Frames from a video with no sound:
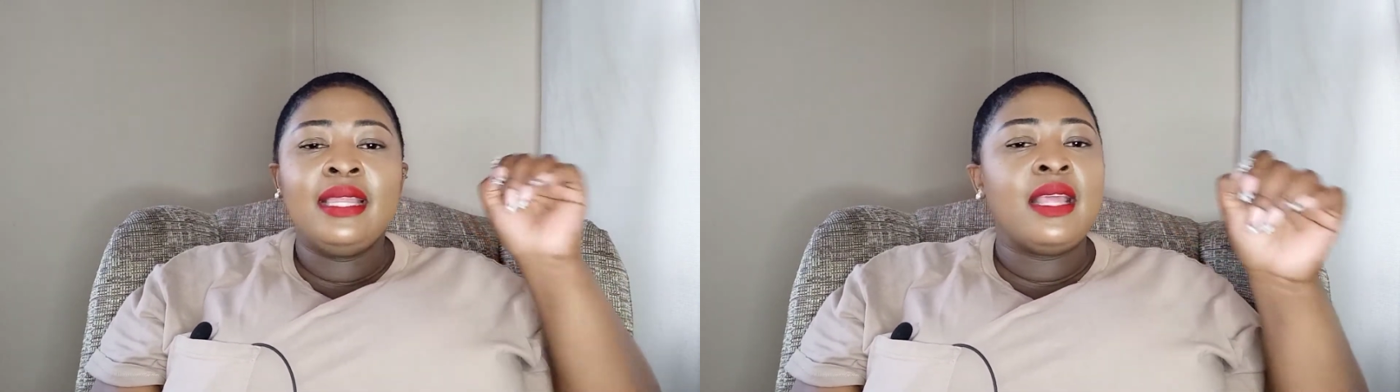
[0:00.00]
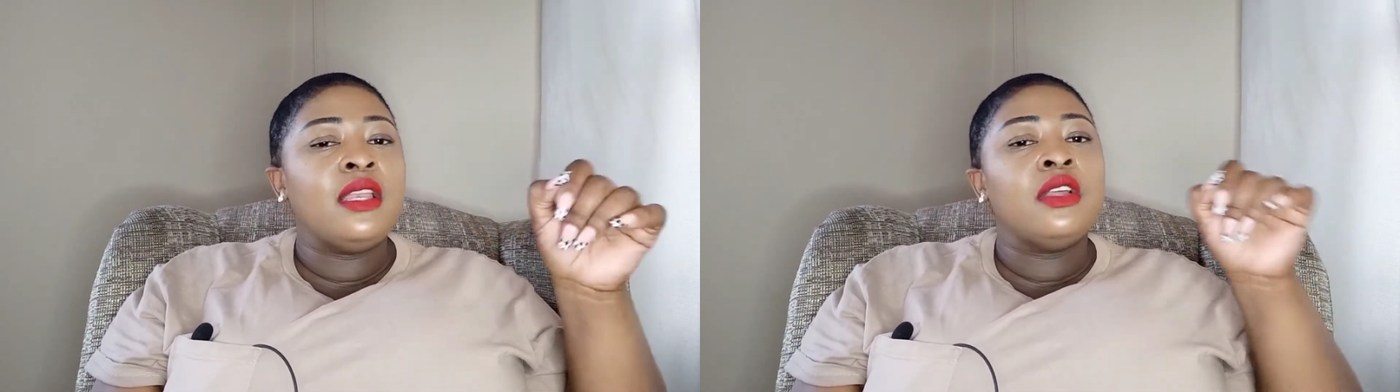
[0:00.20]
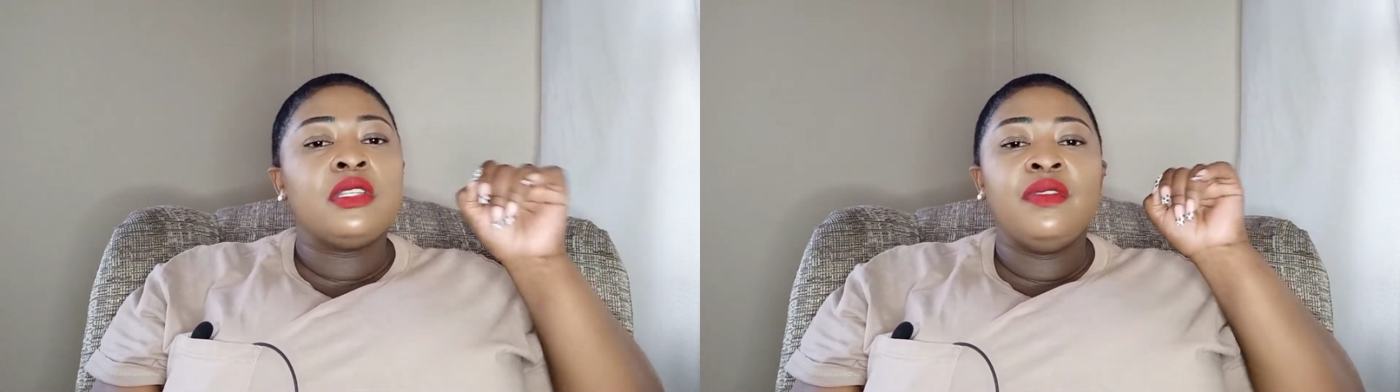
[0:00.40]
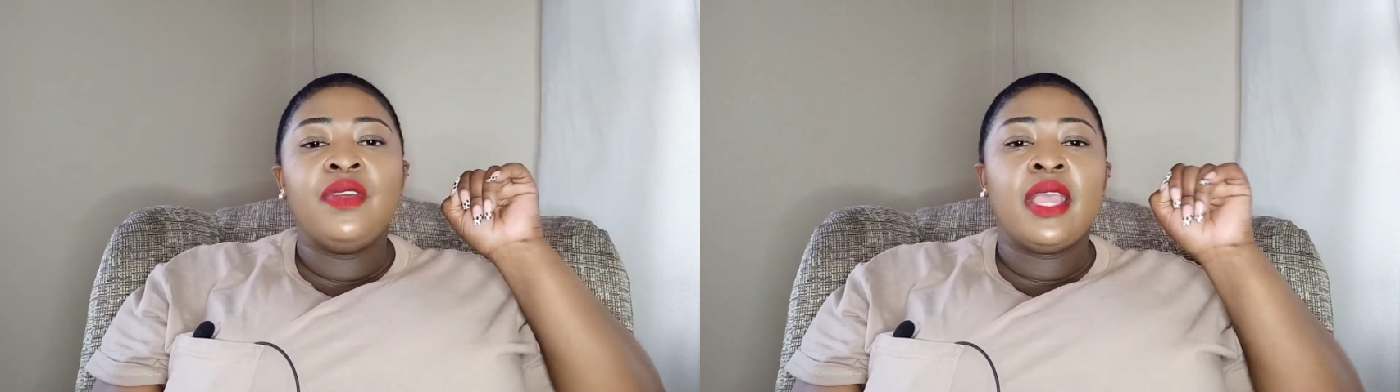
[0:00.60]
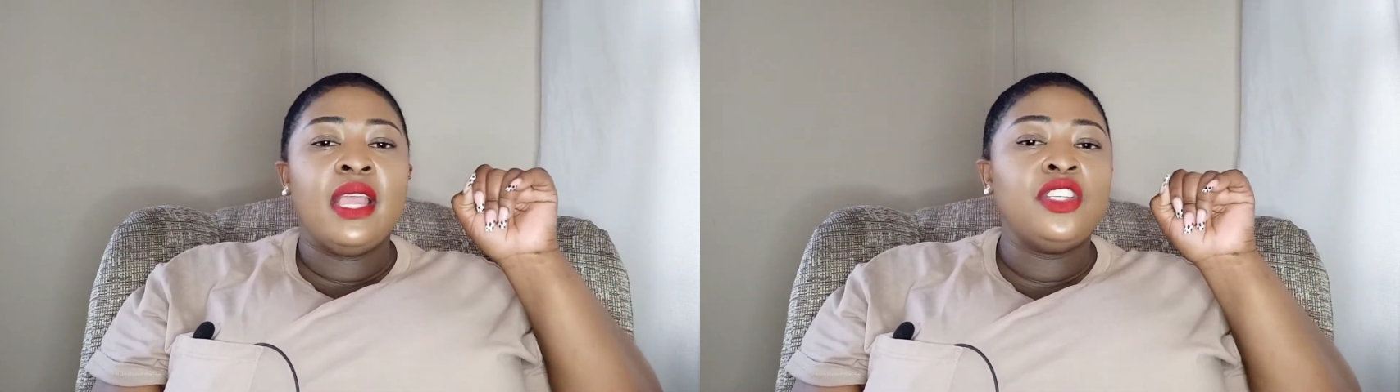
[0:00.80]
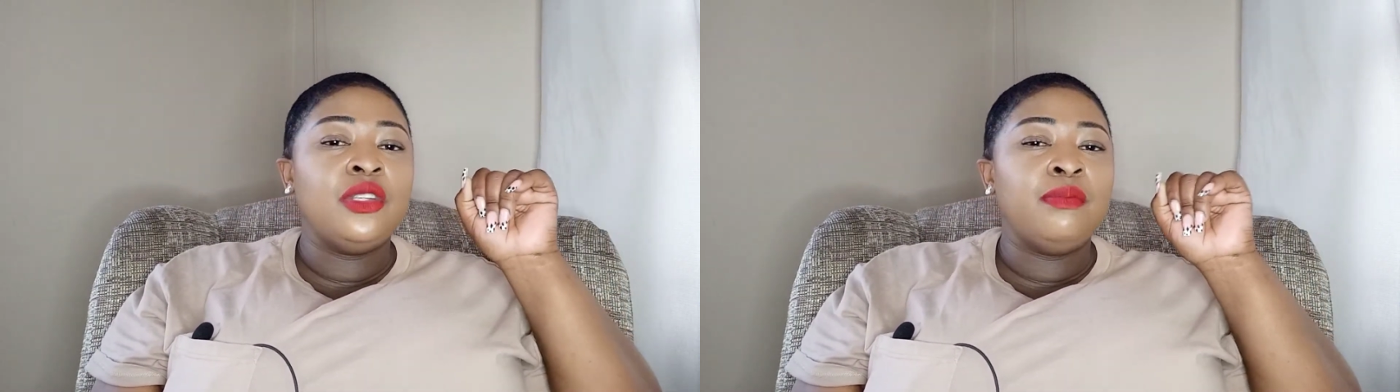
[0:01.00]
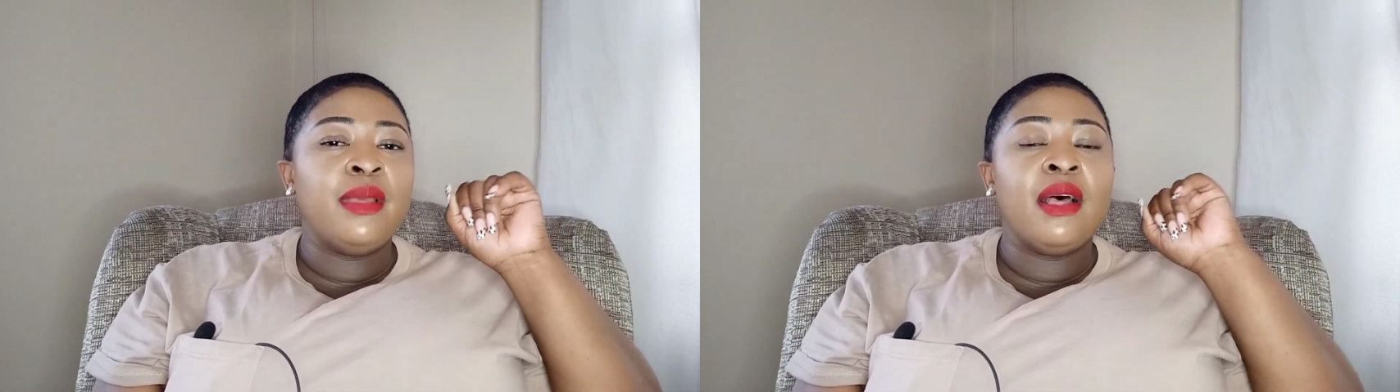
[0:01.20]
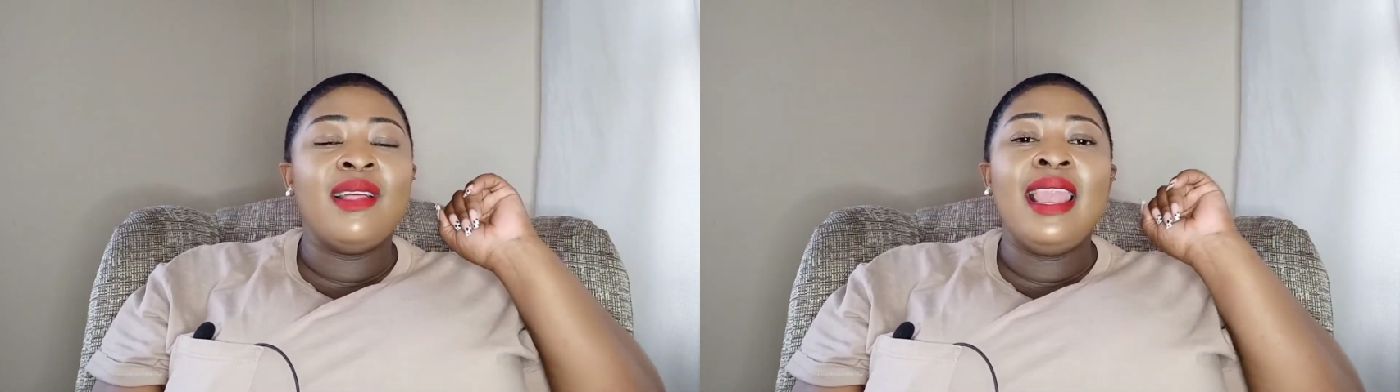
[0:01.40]
that notification
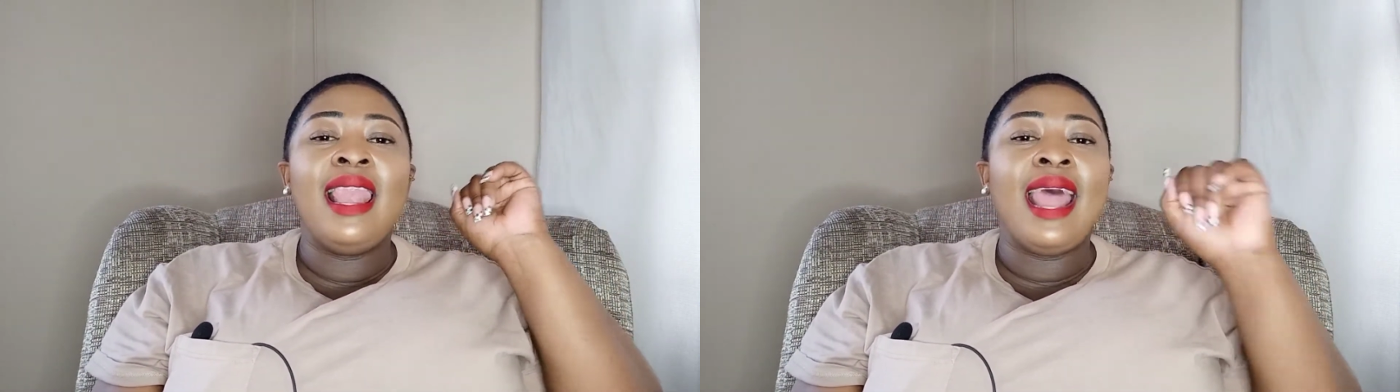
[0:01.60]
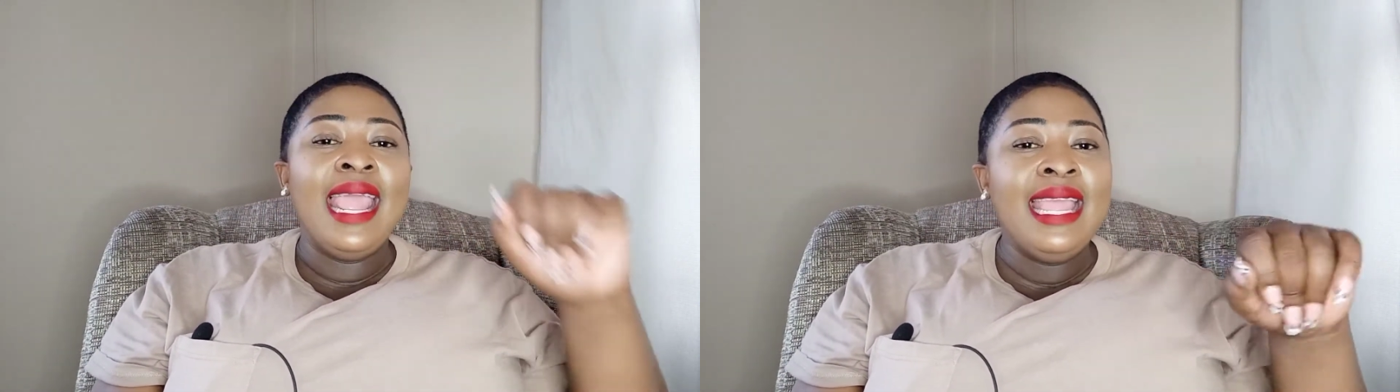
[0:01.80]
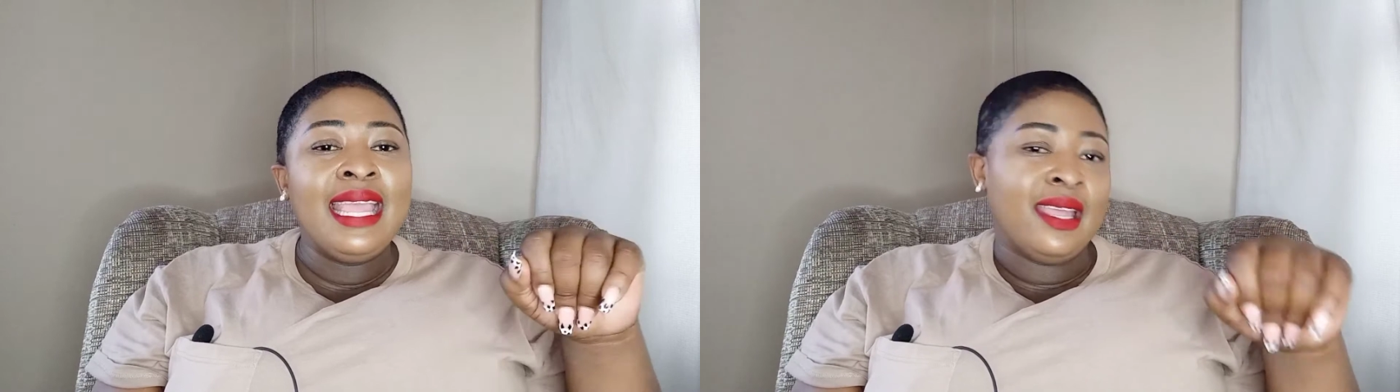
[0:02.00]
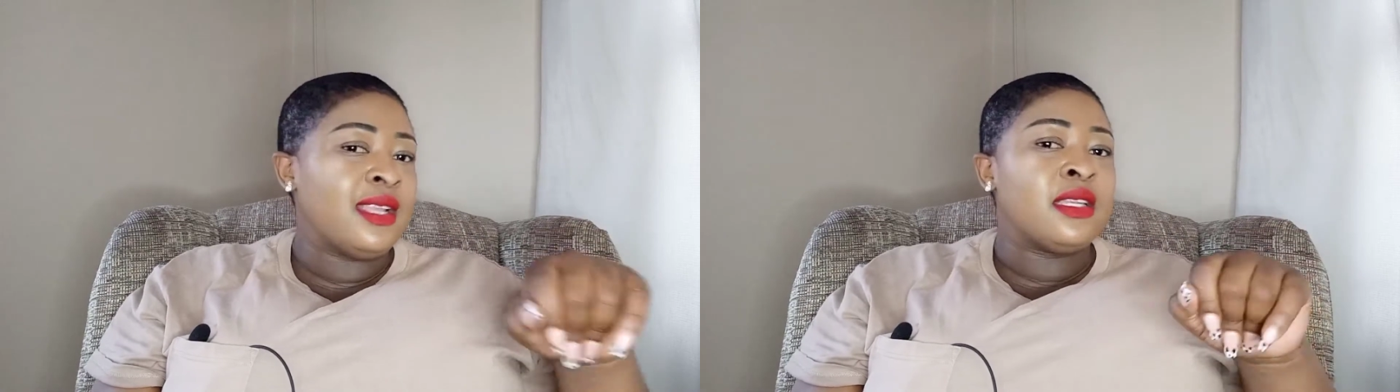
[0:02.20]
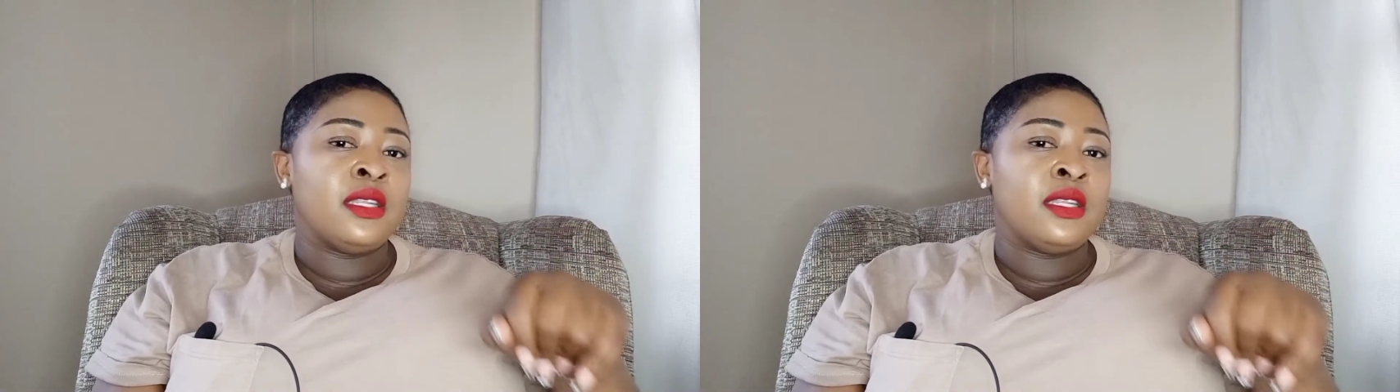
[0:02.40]
bell, like it,